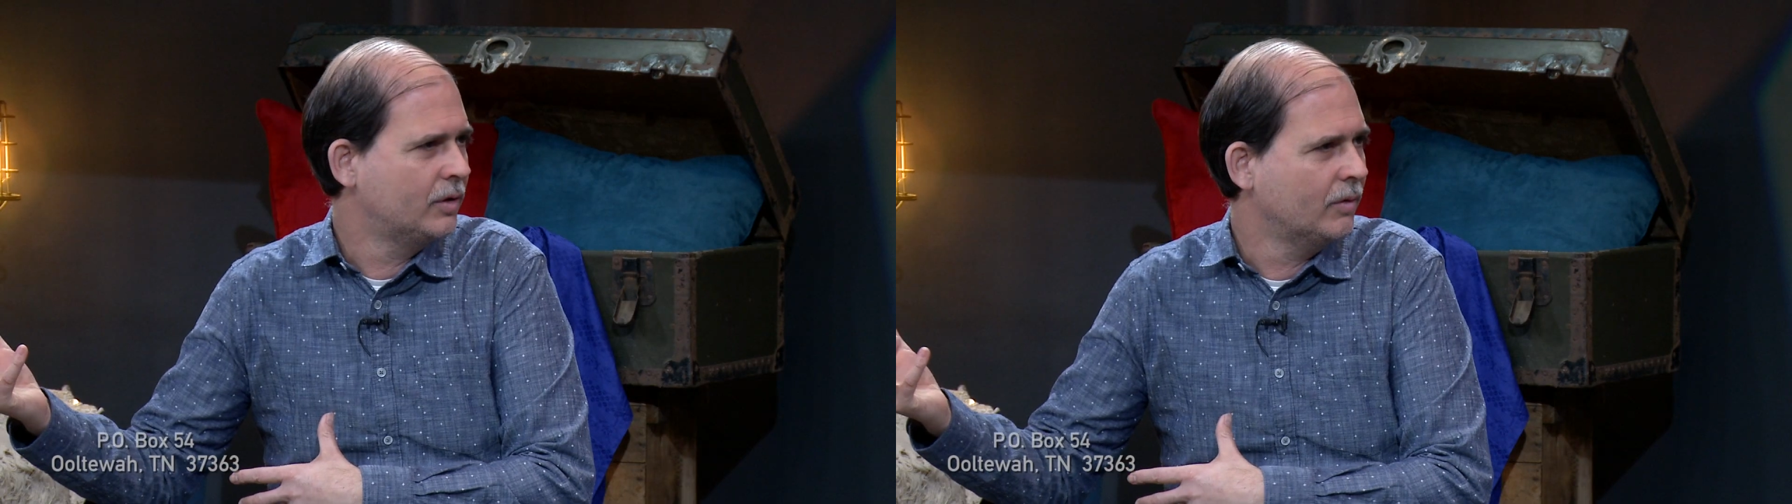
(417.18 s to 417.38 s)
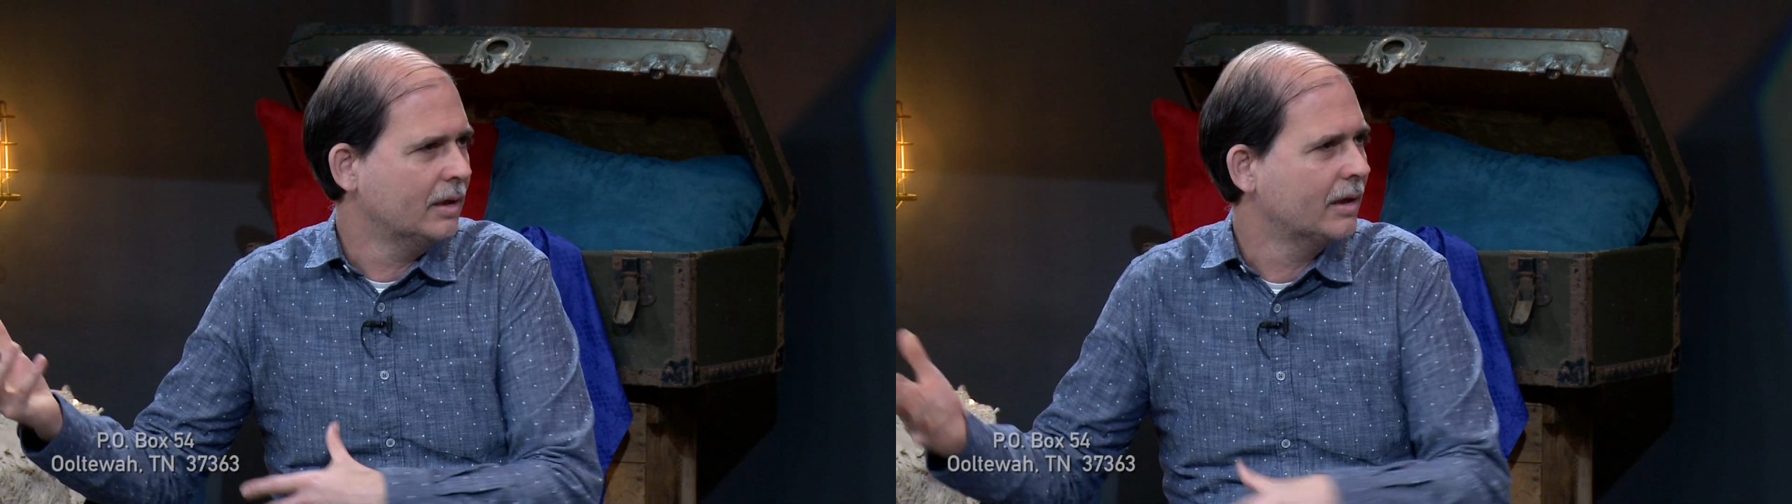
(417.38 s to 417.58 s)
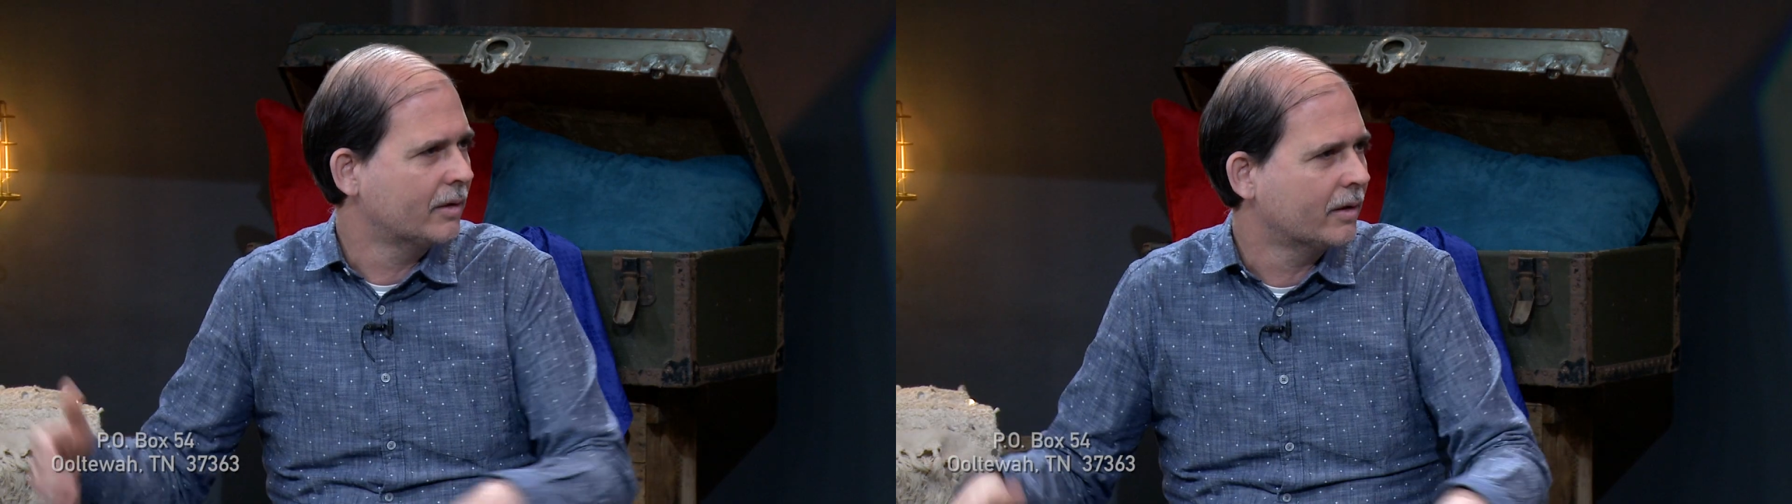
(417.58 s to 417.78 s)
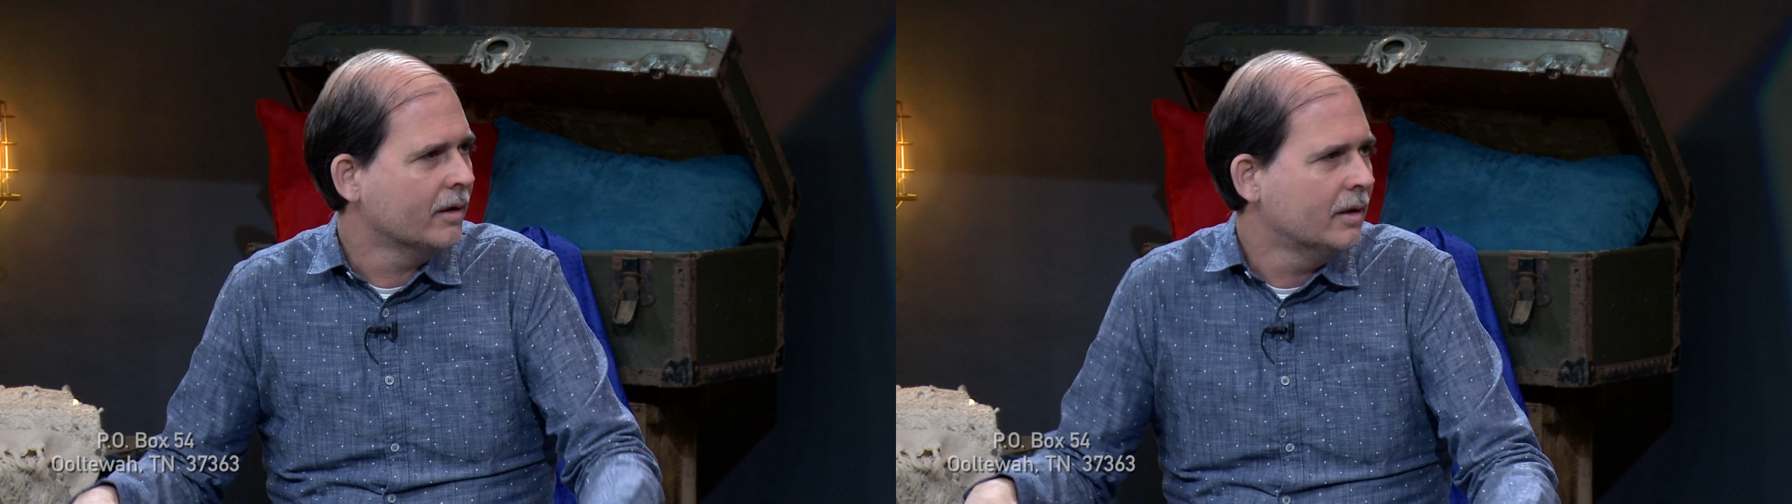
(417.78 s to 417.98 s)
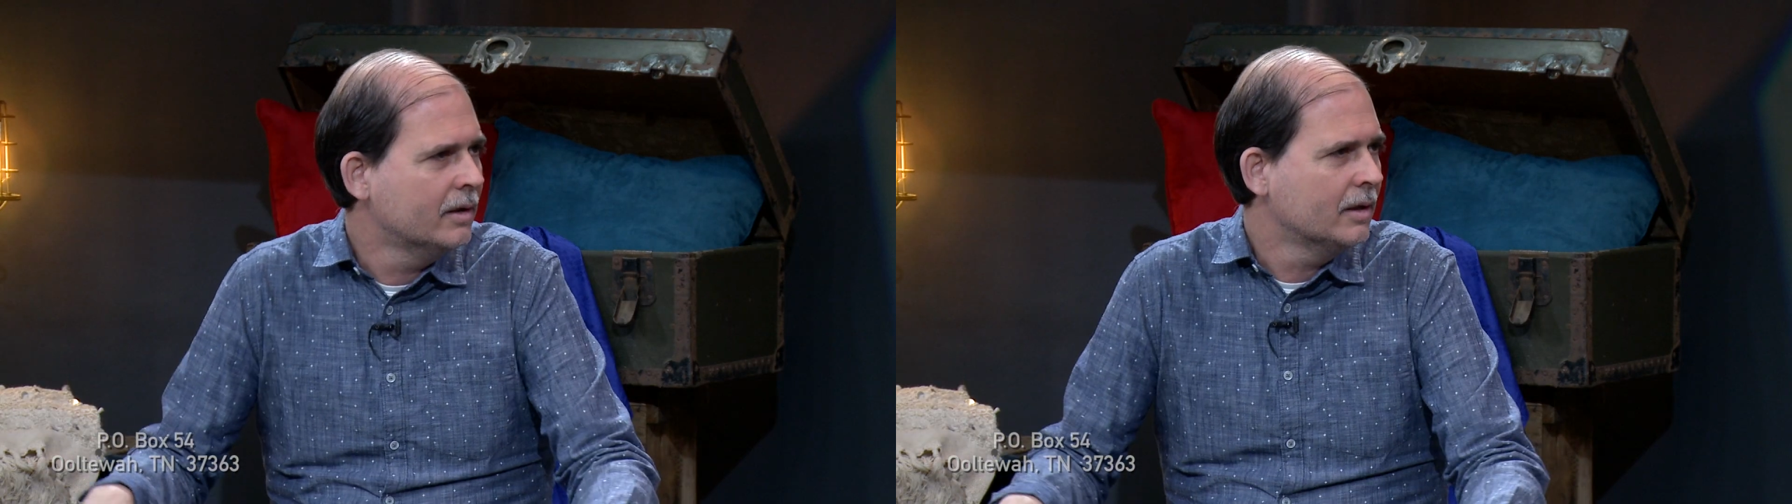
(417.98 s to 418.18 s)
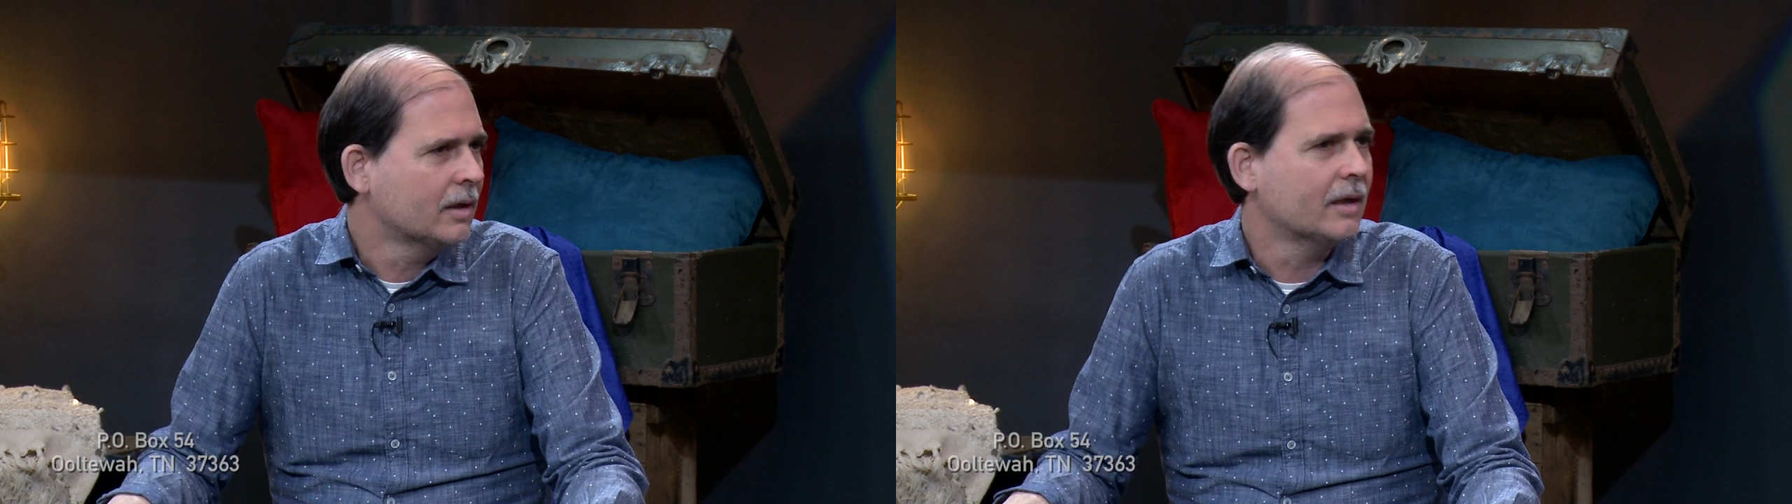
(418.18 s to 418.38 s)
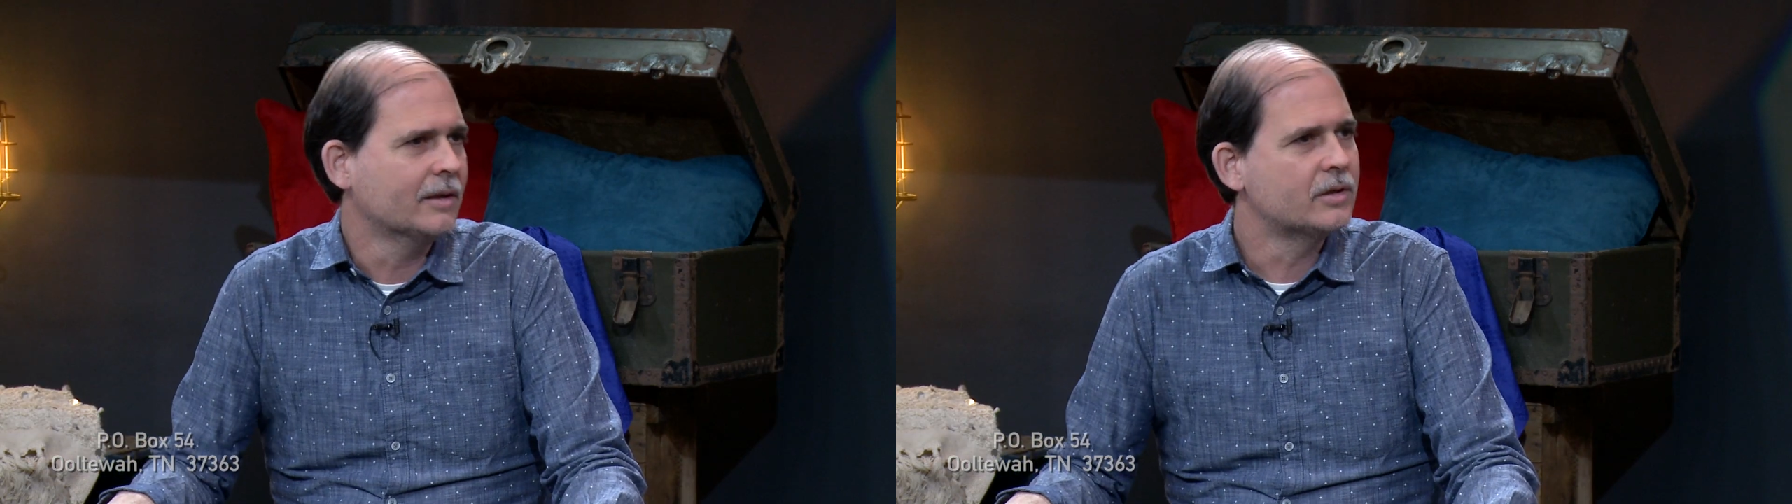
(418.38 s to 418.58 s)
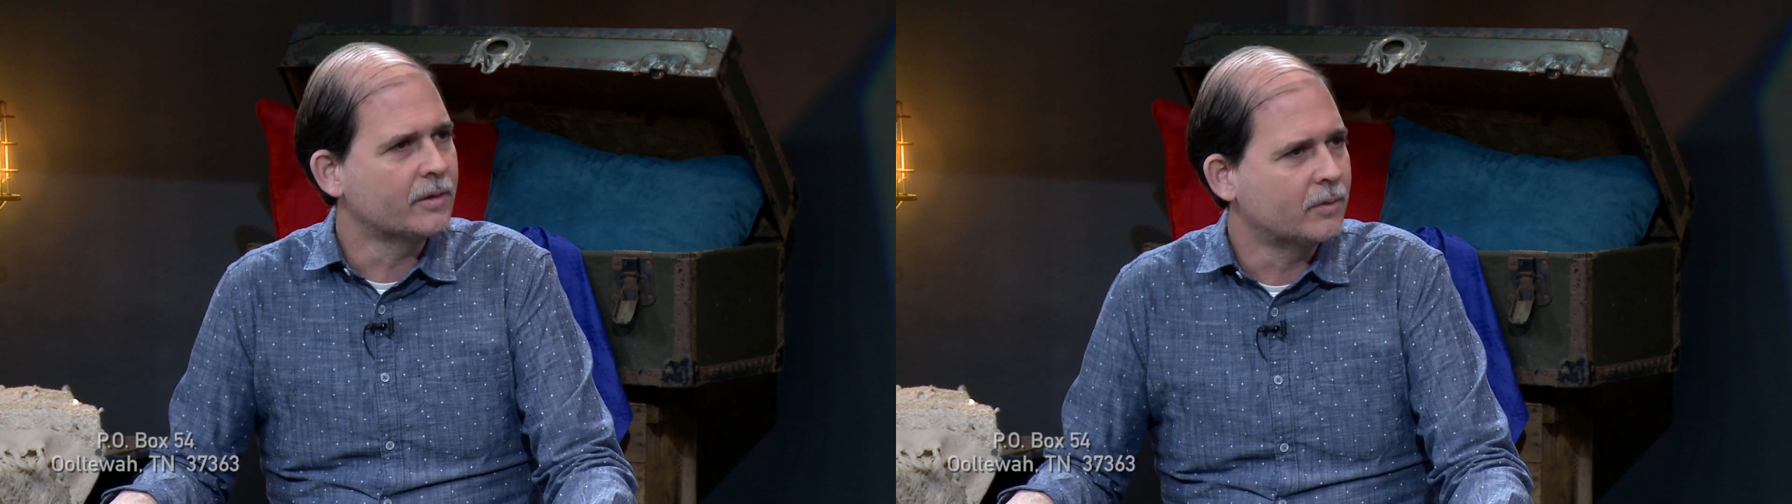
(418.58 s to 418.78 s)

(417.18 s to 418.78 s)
to another country